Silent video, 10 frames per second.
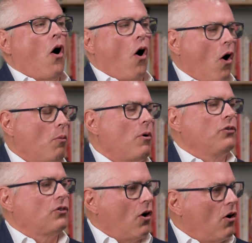
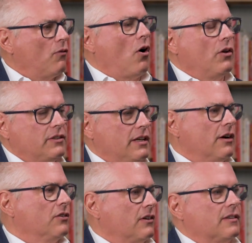almost all
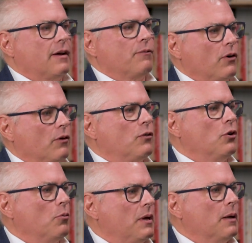volunteers except for a
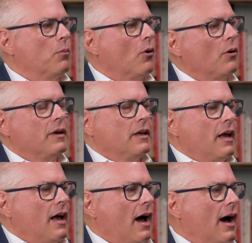few people.
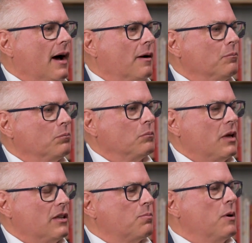
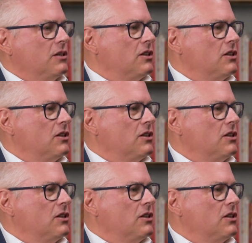It's been